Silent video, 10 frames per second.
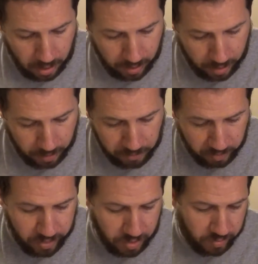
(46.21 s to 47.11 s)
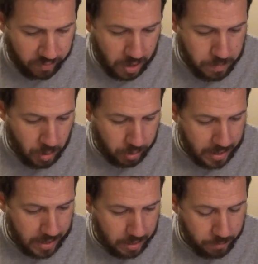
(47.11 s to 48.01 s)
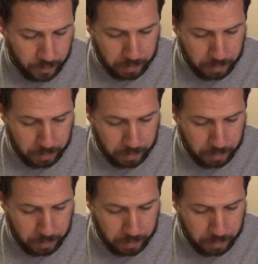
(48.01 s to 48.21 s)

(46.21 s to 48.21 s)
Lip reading: 330ml can.